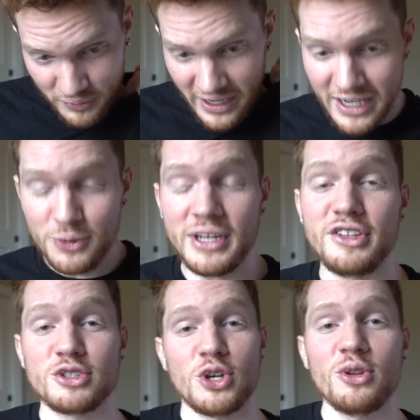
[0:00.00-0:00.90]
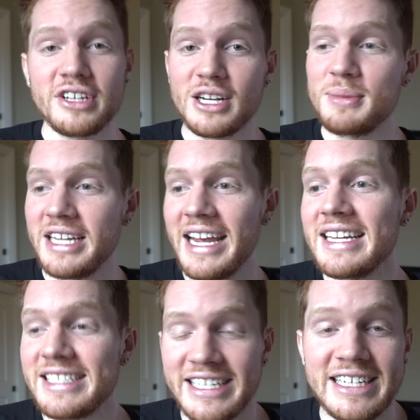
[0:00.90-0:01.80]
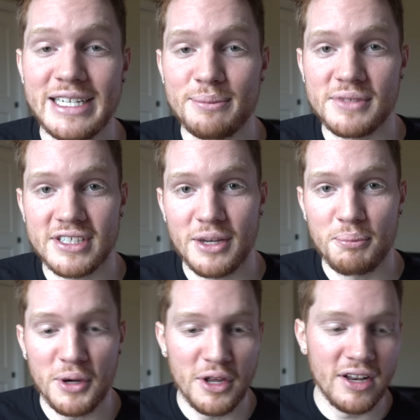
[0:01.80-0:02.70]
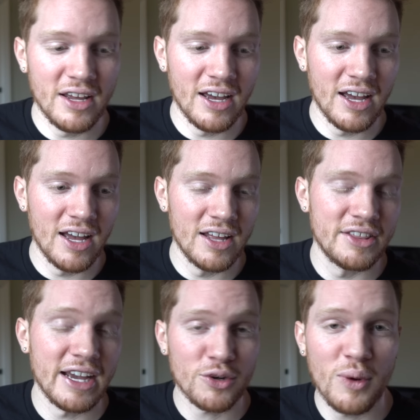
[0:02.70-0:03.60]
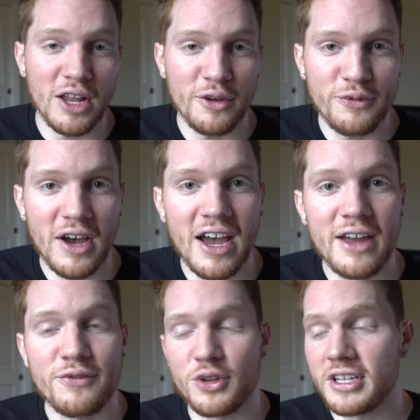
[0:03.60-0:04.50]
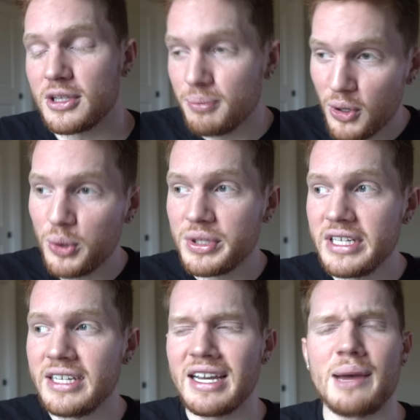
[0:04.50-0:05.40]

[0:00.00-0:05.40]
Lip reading: Anyway, there's only gonna be 8 teams, but that qualify for like the Pro League.